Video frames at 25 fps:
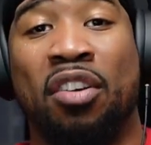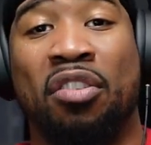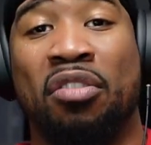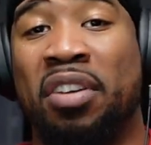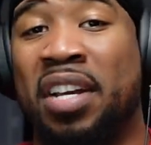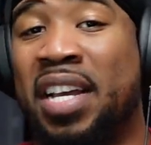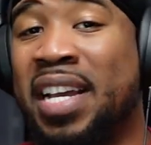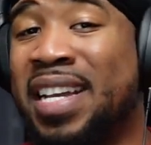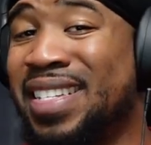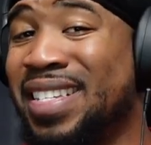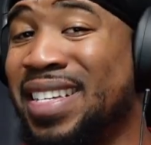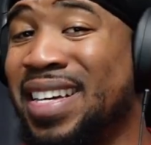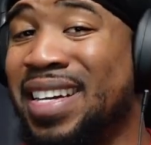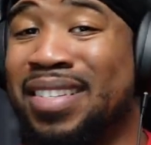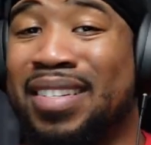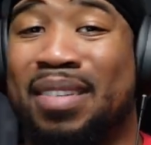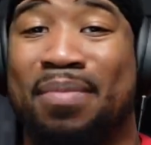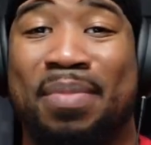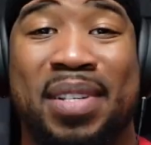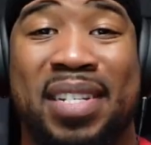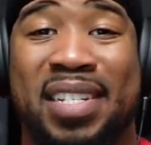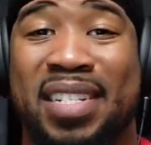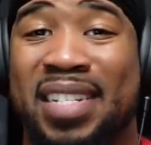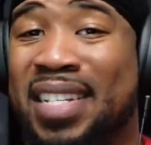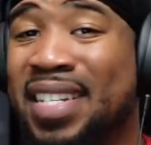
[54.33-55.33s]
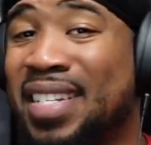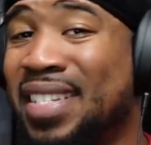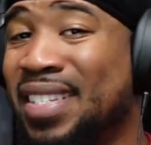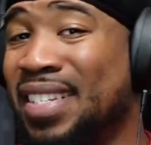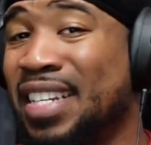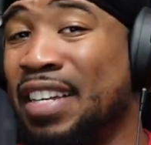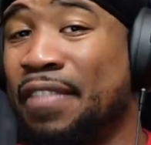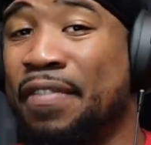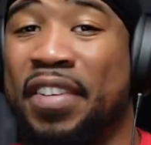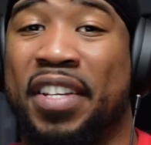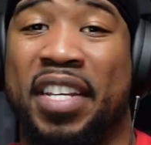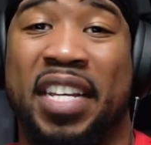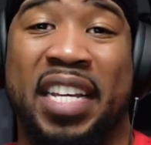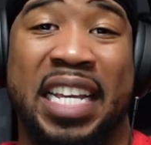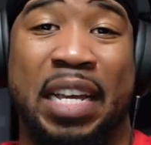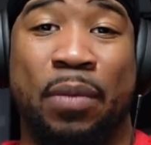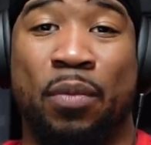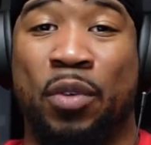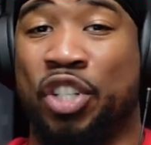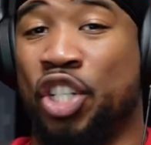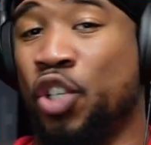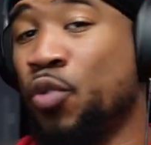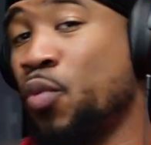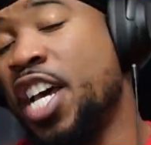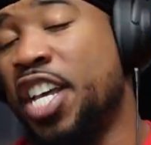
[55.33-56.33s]
Go ahead and sign up. It's late, it's different. You get
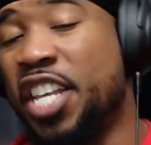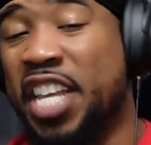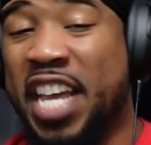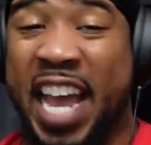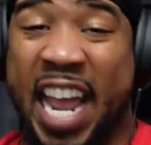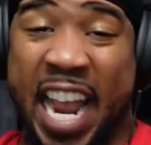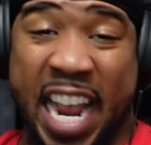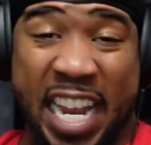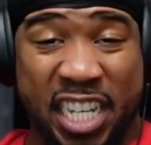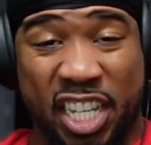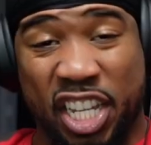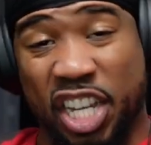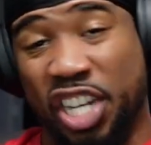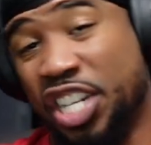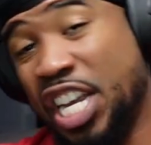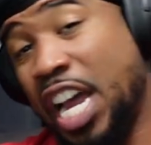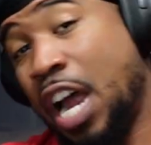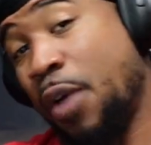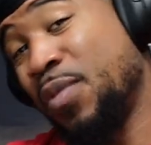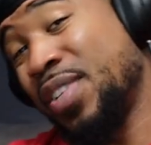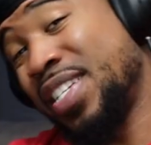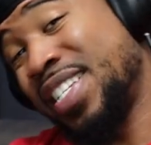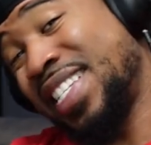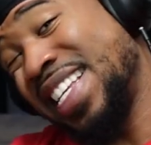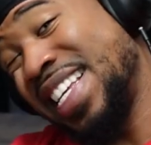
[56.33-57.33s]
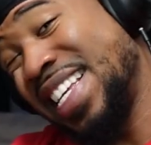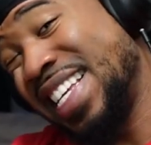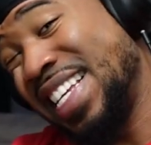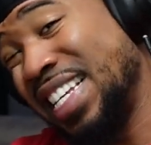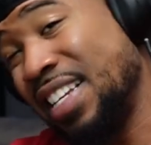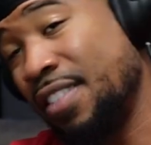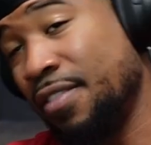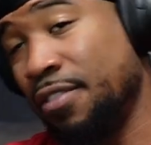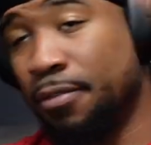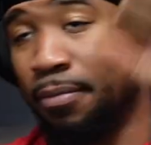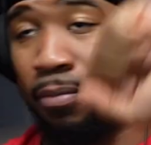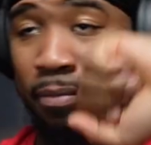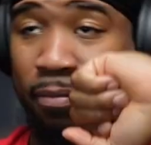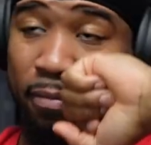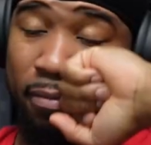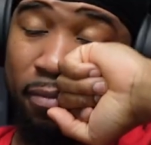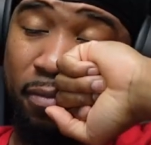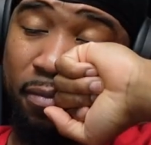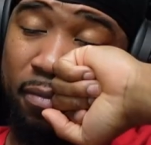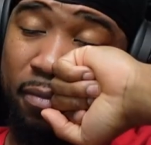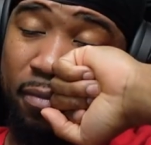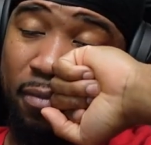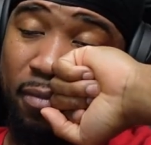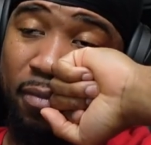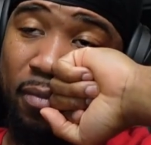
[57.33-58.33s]
what you want. You ask and you shall receive.
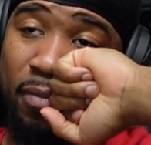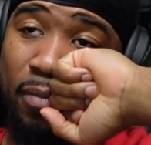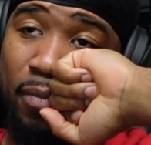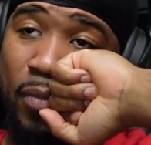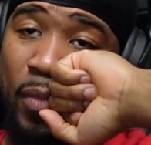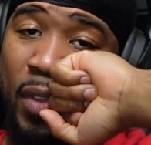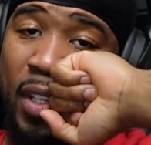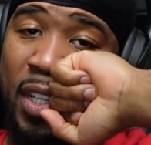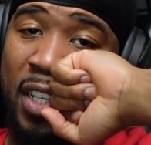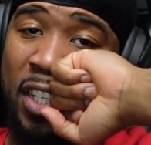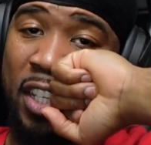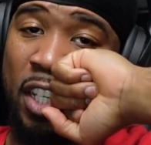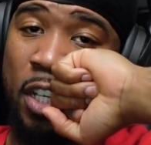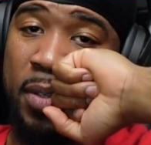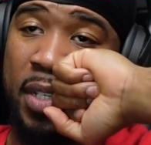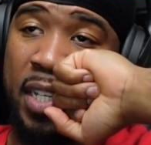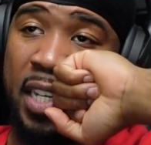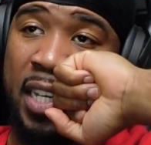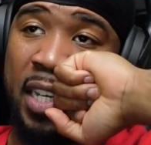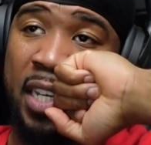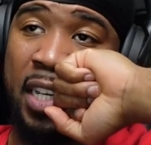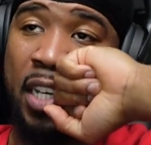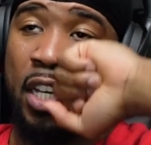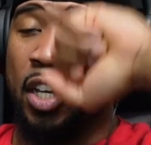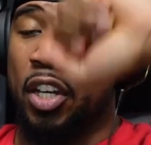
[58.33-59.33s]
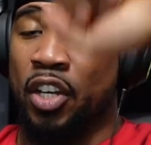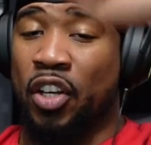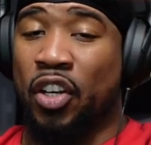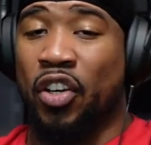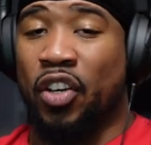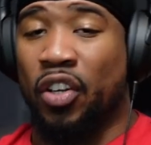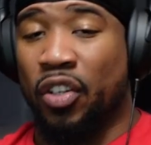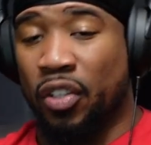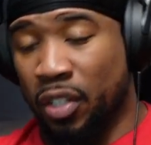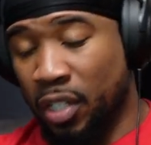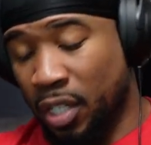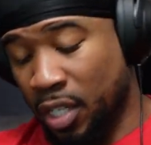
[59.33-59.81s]
You know what I'm saying?